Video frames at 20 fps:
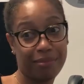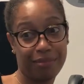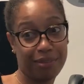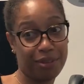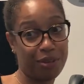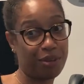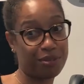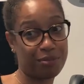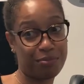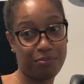
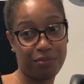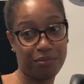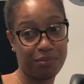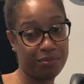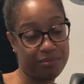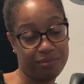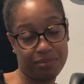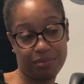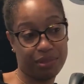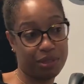you're
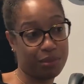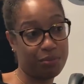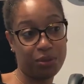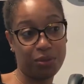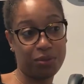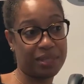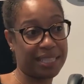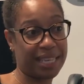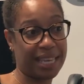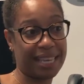
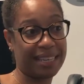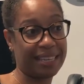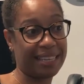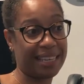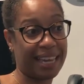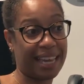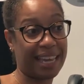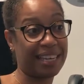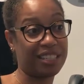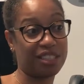smooth
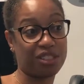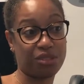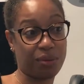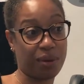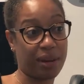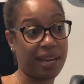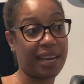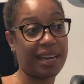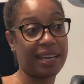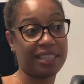sailing, and it's
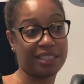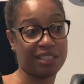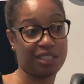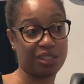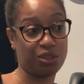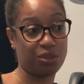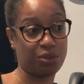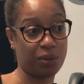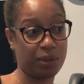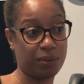great and it's
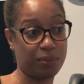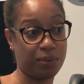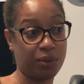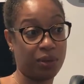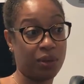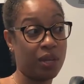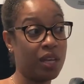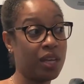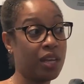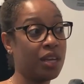
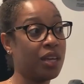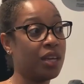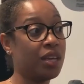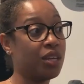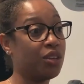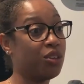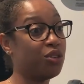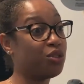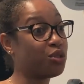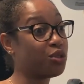enjoyable.
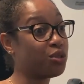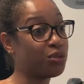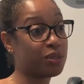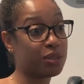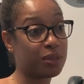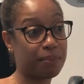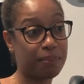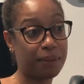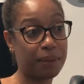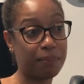You choose
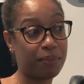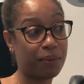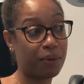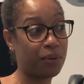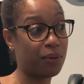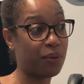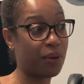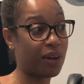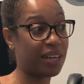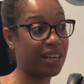some people
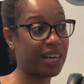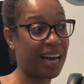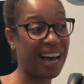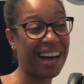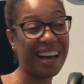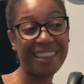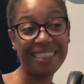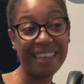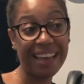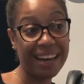who are
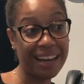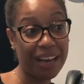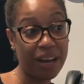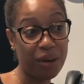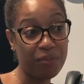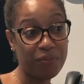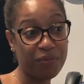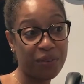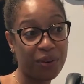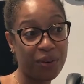not that
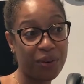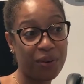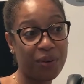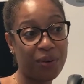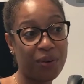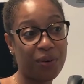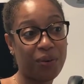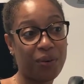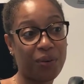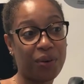
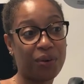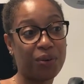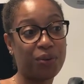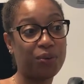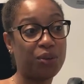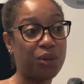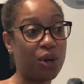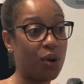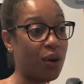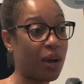helpful, or
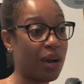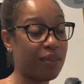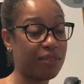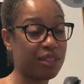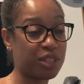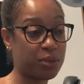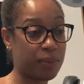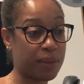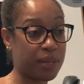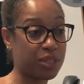who don't have
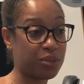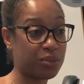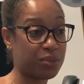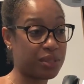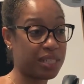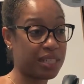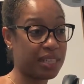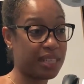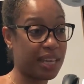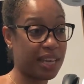the
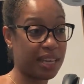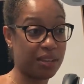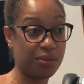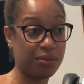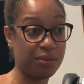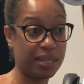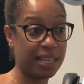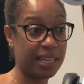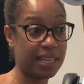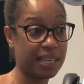specialty that
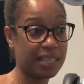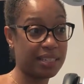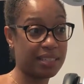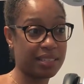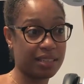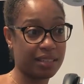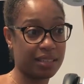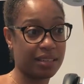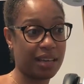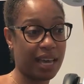you need
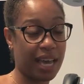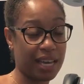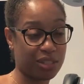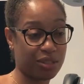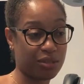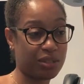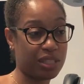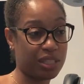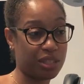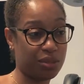to
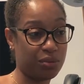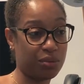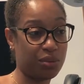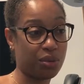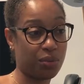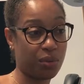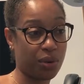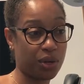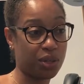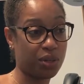actually do
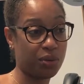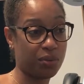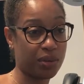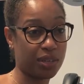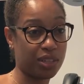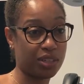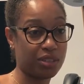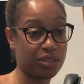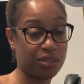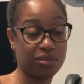the work you
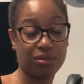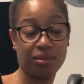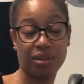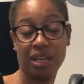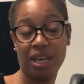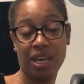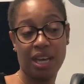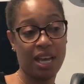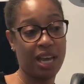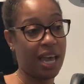want to do,
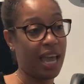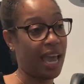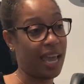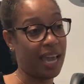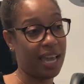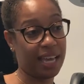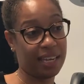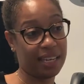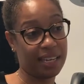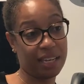
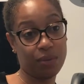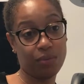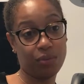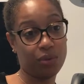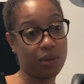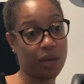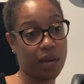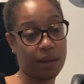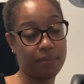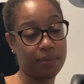and it
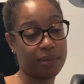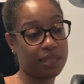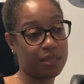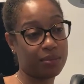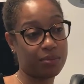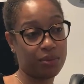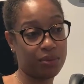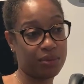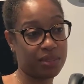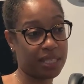will not be
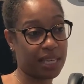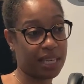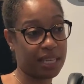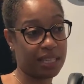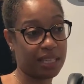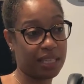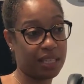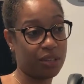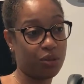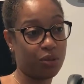smooth
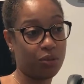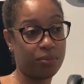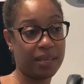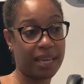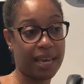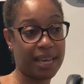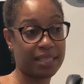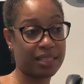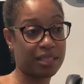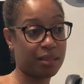sailing. You'll
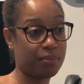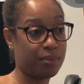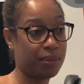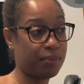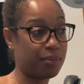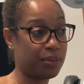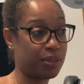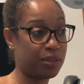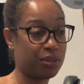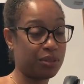be asking
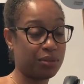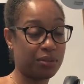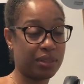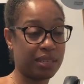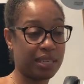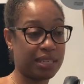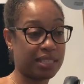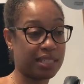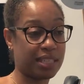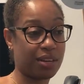people to do
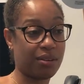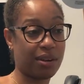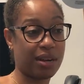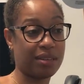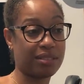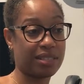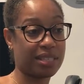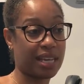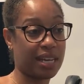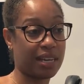things that are
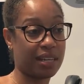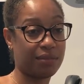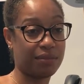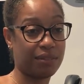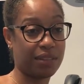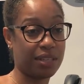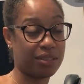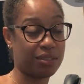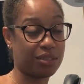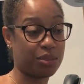outside of
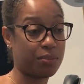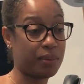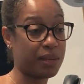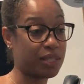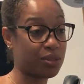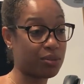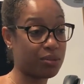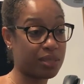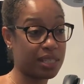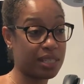their
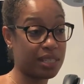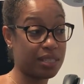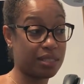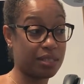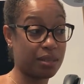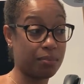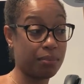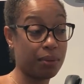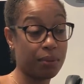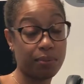specialty.
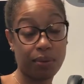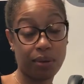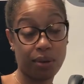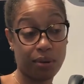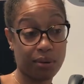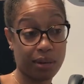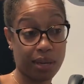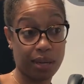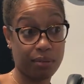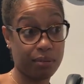Some people are
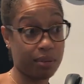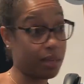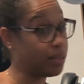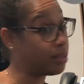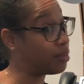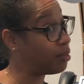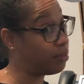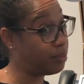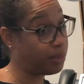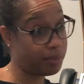okay with
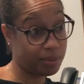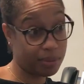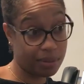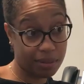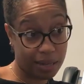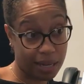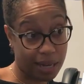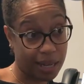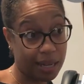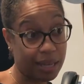that, some people
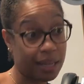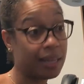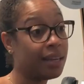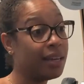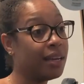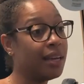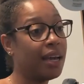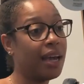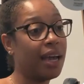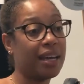are not.
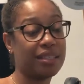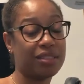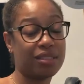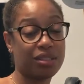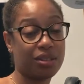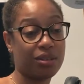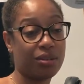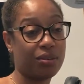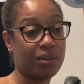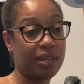And
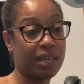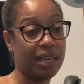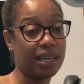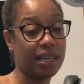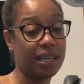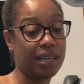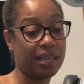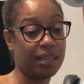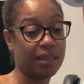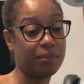so
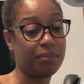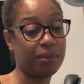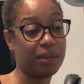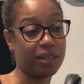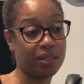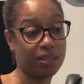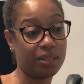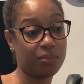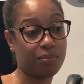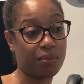it could be
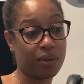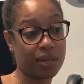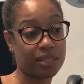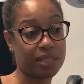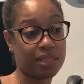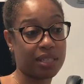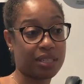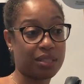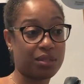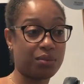a good
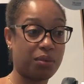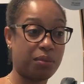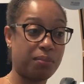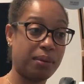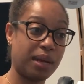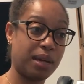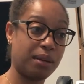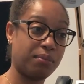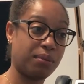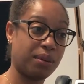process or a
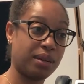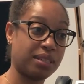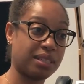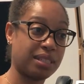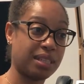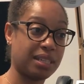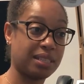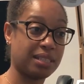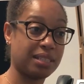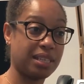bad
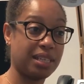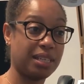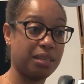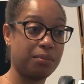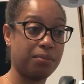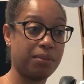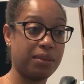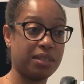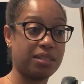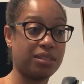process. It
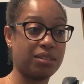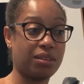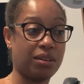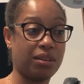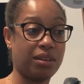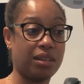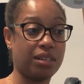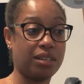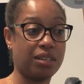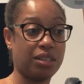depends
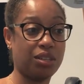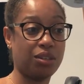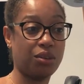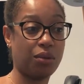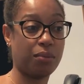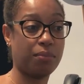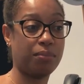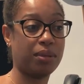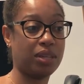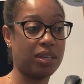on
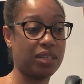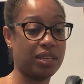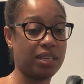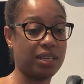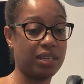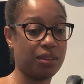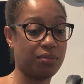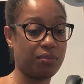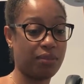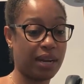your
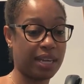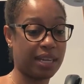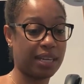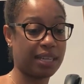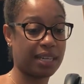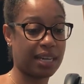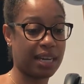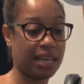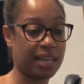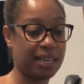ability to
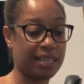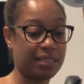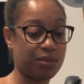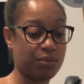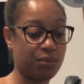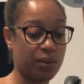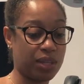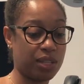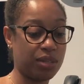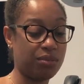recognize
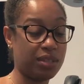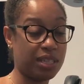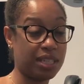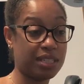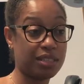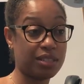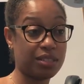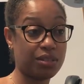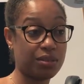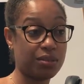what you
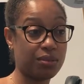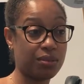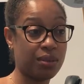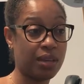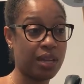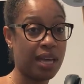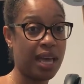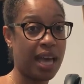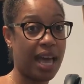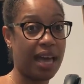need to do,
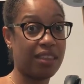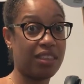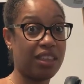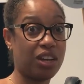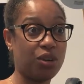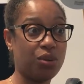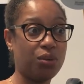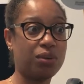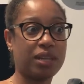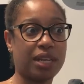and
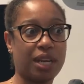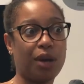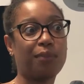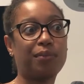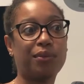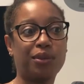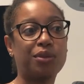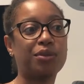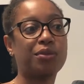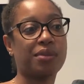then who can
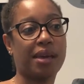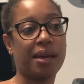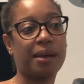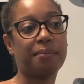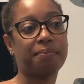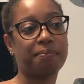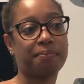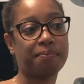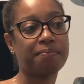help you do that.